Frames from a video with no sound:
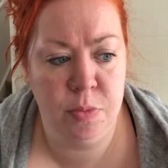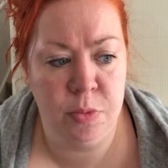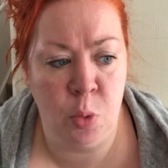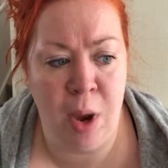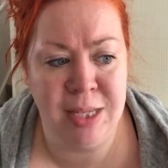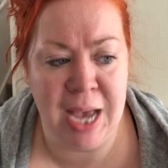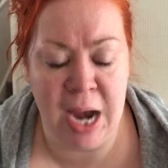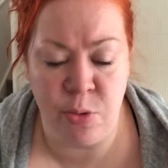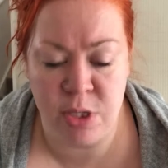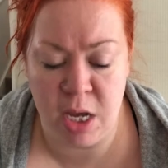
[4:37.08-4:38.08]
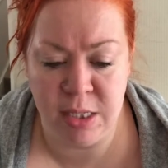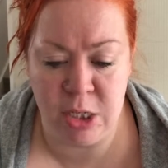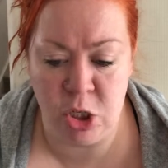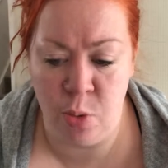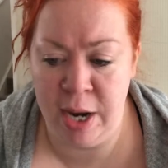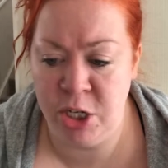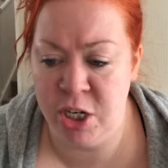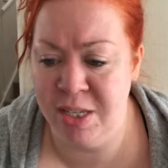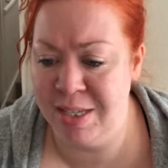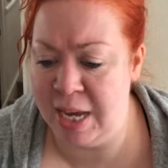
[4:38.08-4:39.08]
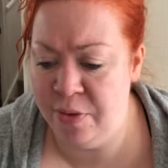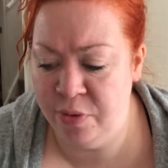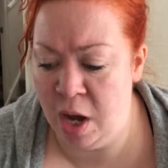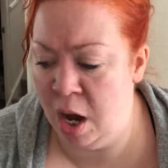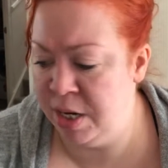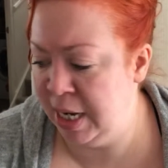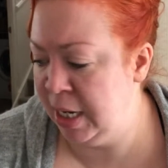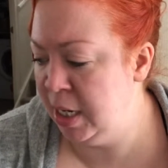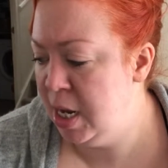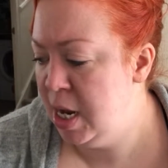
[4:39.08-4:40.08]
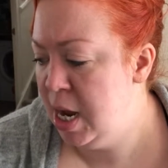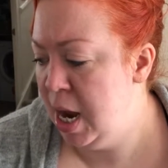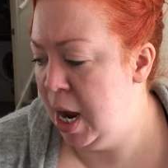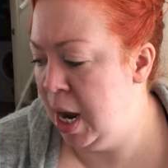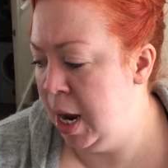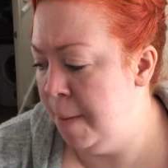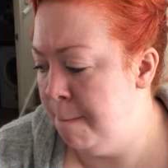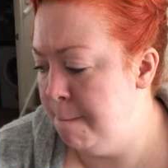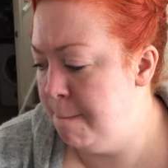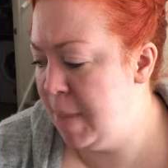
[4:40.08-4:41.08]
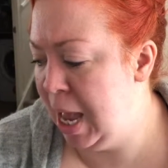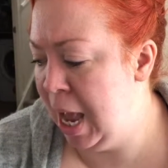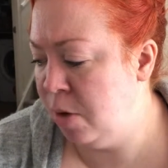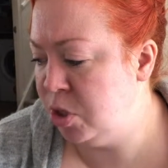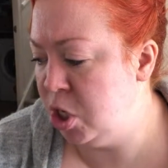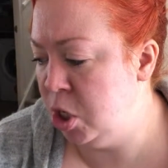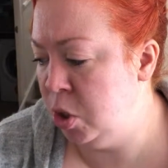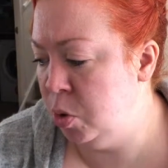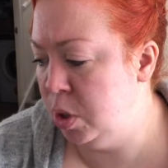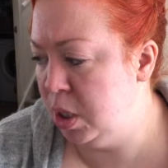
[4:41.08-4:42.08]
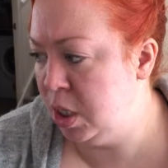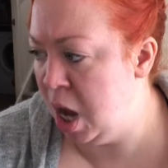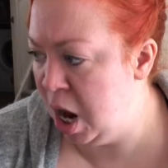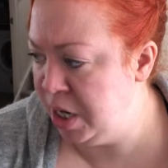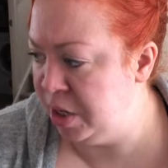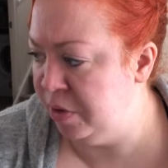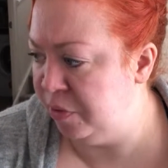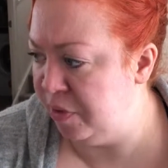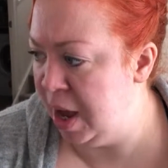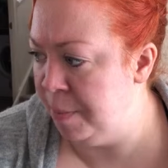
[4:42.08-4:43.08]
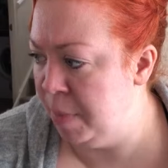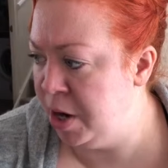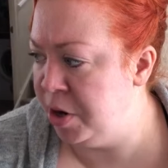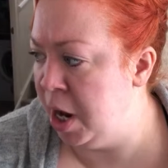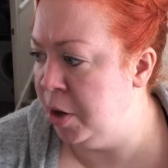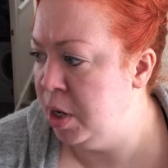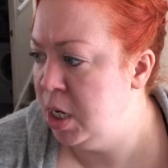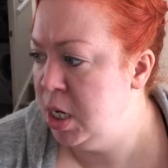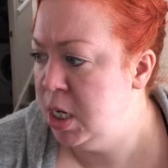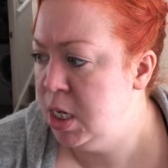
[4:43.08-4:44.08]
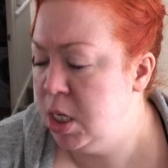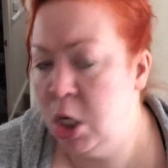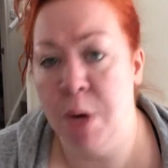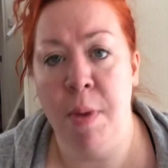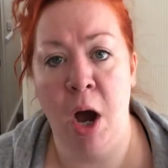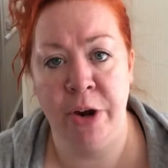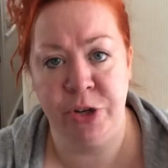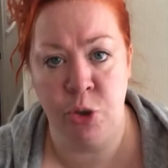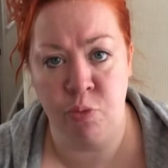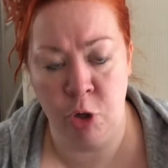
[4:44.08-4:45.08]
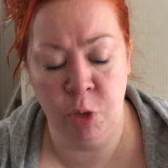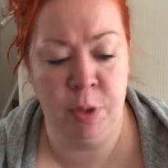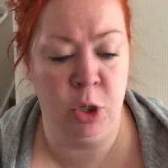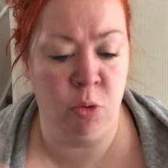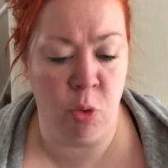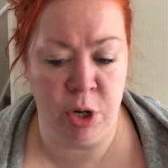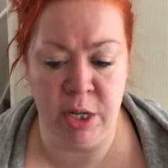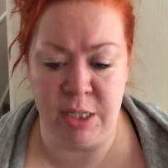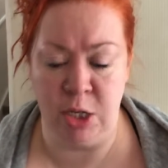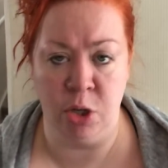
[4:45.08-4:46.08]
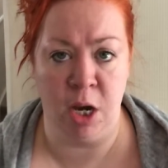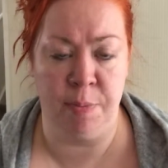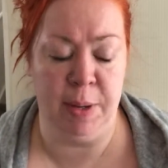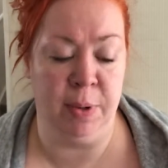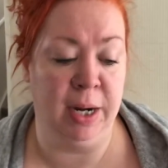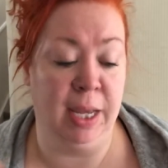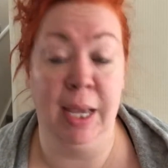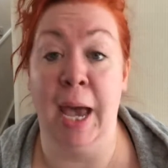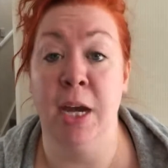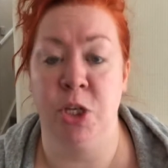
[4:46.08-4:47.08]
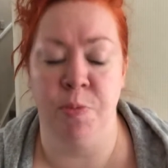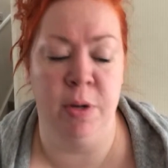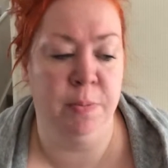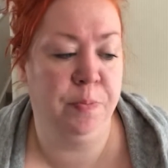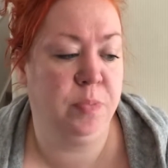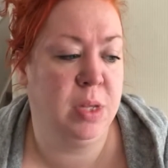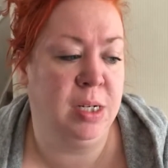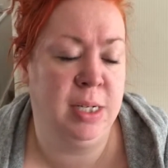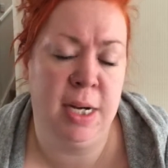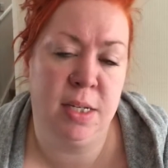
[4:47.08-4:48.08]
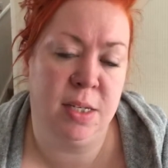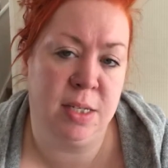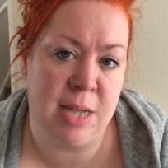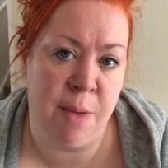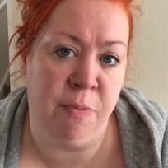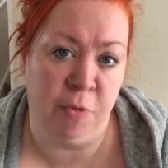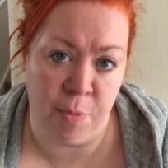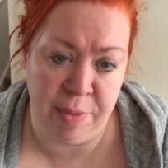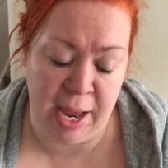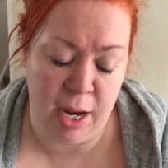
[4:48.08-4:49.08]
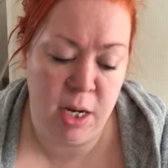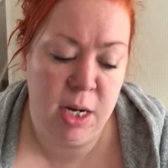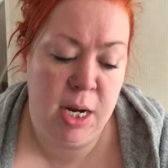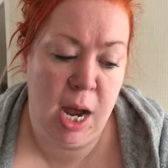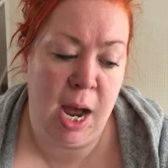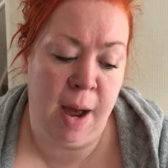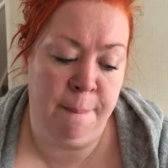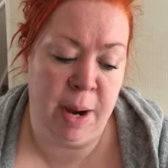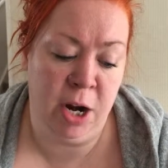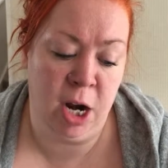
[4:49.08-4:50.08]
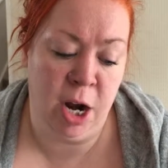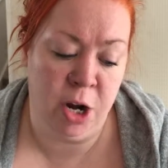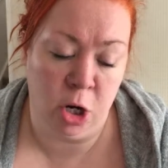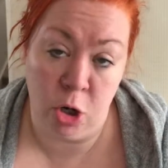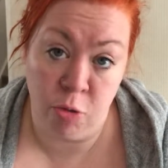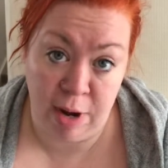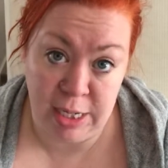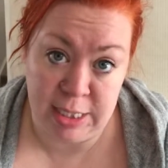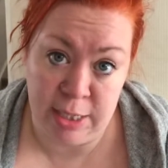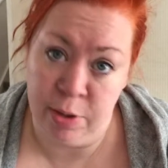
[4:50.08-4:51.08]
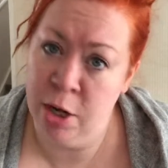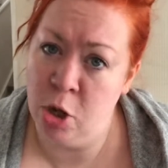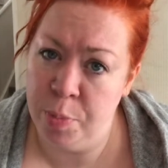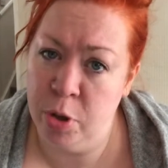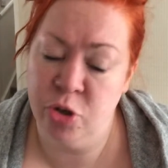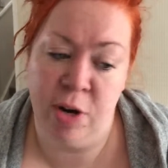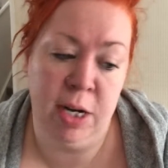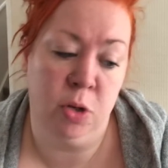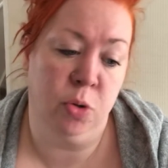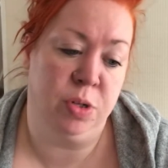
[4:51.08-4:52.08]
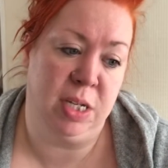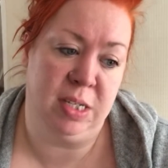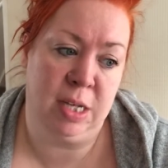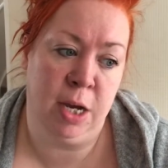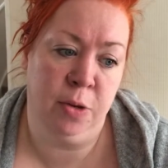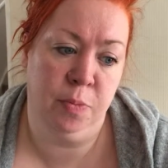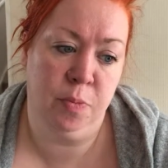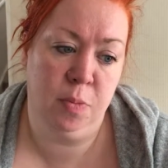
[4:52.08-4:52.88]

the way to handle certain situations, safeguarding, how to kind of, command your room and your audience and your young people and engagement did stem from that. And I learned a great deal. And I got put on training courses, so